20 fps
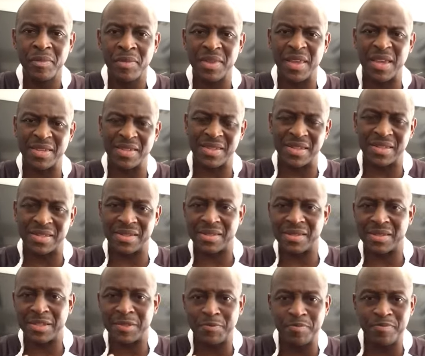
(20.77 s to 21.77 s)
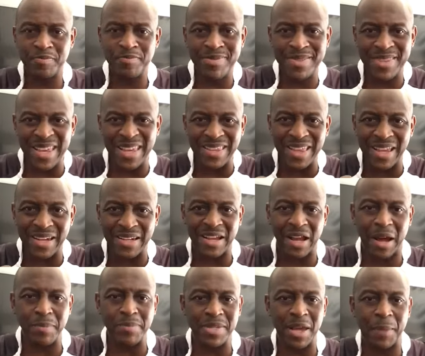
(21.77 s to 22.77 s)
there's this thing that
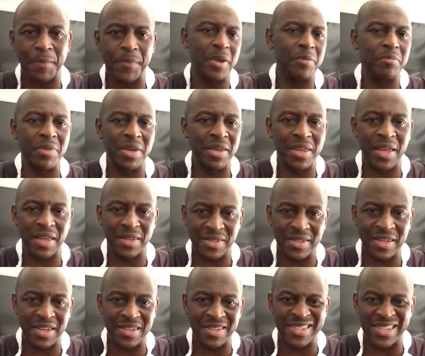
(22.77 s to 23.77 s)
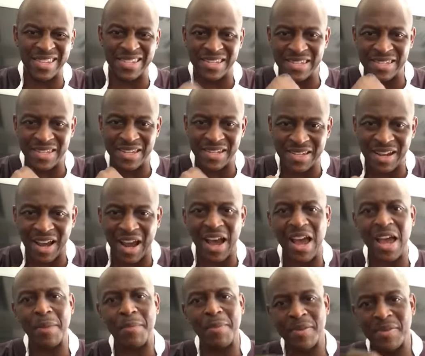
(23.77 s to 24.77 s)
comes up in me that says, this is the
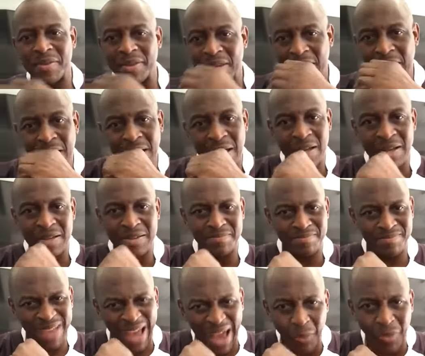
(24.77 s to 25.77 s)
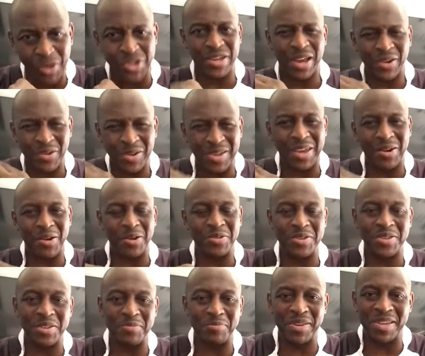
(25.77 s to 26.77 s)
time. And I wish I could get
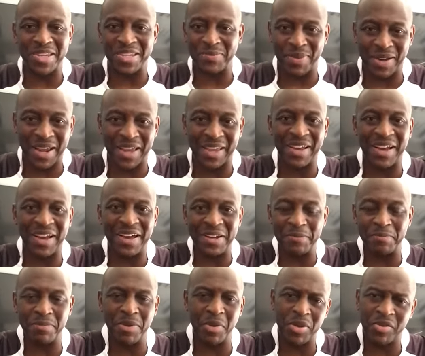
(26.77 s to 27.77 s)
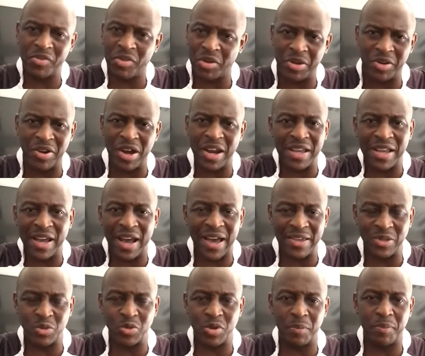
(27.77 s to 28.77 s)
onto the pitch, but I can't. But we've got great
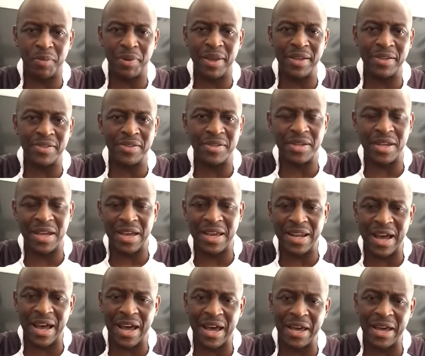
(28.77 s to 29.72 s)
guys who are playing today, and